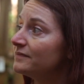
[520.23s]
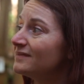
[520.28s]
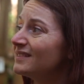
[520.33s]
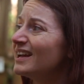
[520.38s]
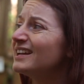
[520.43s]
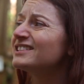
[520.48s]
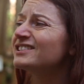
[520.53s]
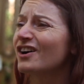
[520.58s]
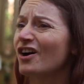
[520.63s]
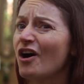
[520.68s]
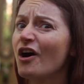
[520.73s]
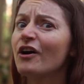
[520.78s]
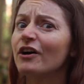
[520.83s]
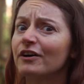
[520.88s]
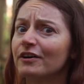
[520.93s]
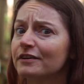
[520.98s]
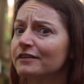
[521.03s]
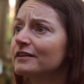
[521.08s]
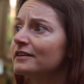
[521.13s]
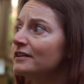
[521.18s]
It's
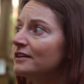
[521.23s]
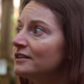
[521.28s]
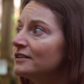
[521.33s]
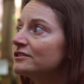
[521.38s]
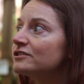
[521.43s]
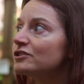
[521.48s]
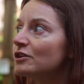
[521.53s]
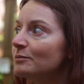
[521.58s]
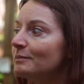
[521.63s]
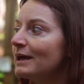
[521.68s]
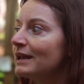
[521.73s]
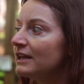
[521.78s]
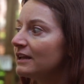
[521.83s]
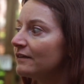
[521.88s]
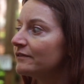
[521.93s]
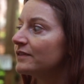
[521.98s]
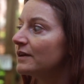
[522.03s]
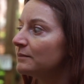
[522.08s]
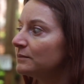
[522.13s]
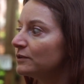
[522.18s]
hard. So many
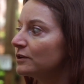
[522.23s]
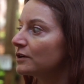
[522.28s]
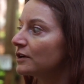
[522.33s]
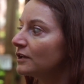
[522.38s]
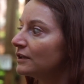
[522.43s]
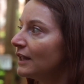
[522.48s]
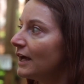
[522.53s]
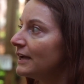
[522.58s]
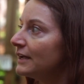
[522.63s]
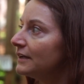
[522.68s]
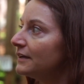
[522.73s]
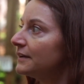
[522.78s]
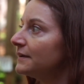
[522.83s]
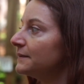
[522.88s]
of them look alike.